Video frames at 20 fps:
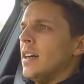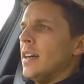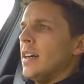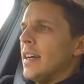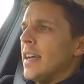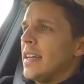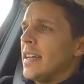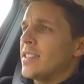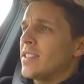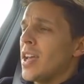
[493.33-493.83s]

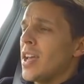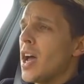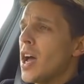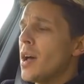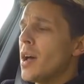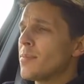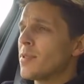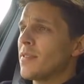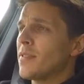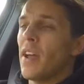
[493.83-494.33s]
In
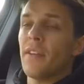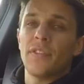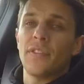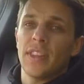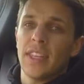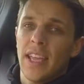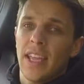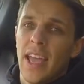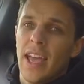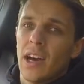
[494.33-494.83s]
terms of
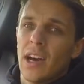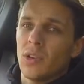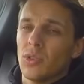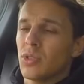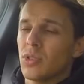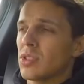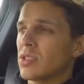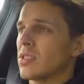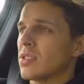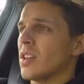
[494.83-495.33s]
everything
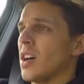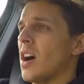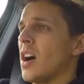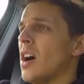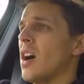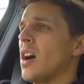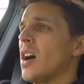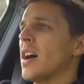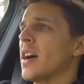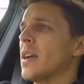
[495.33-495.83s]
else,
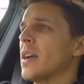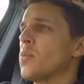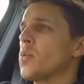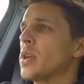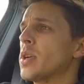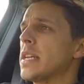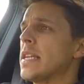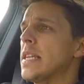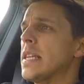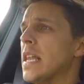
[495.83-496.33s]
I
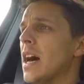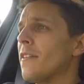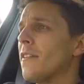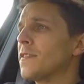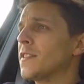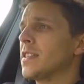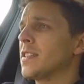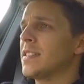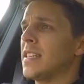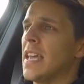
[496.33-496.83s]
would love
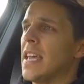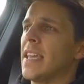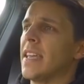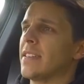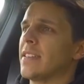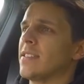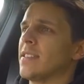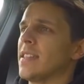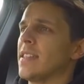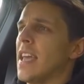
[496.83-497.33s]
to take
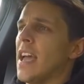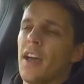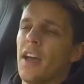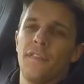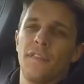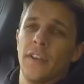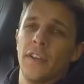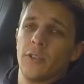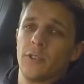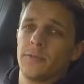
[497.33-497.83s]
it to the
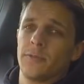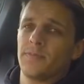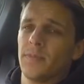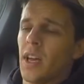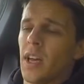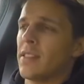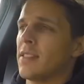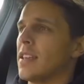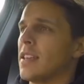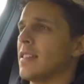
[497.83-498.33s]
airfield.
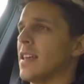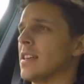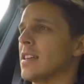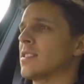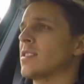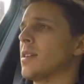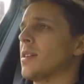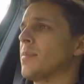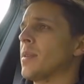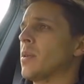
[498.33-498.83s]
I think that's
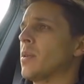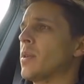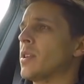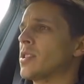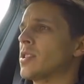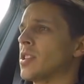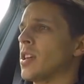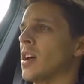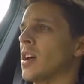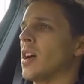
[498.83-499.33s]
something
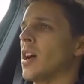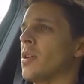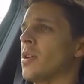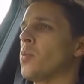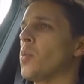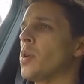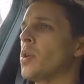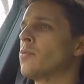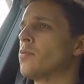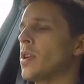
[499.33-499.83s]
which I
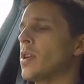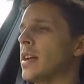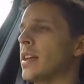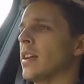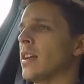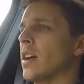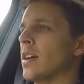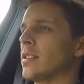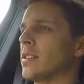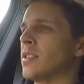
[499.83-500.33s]
would really
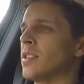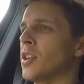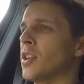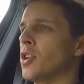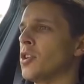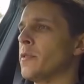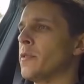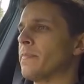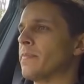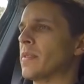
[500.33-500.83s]
like to
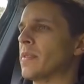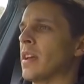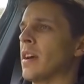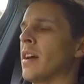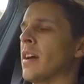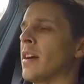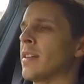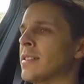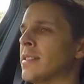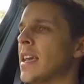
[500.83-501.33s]
do.
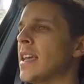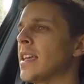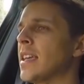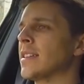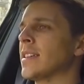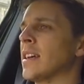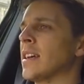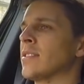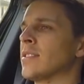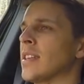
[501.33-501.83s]
Take it
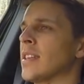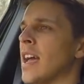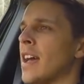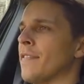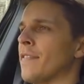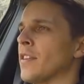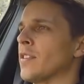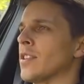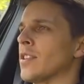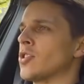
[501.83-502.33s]
down to the
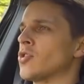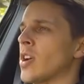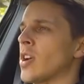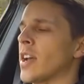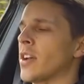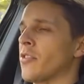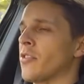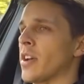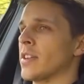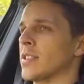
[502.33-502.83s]
airfield and
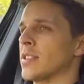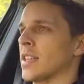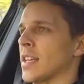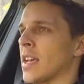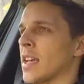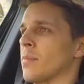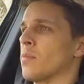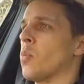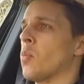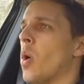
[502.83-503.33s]
drag racing
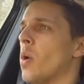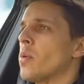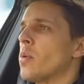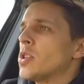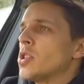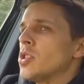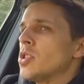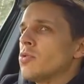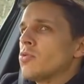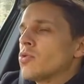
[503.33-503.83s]
it. What
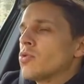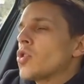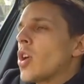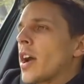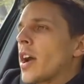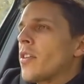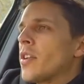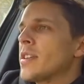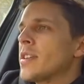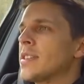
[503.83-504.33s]
would you
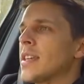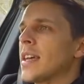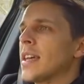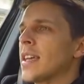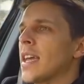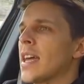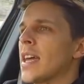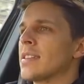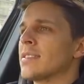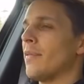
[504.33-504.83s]
drag race it
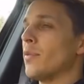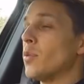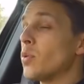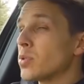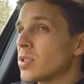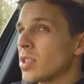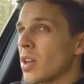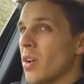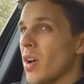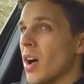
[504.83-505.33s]
against? I've
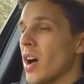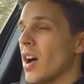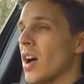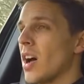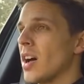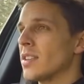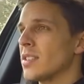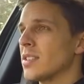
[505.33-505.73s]
also heard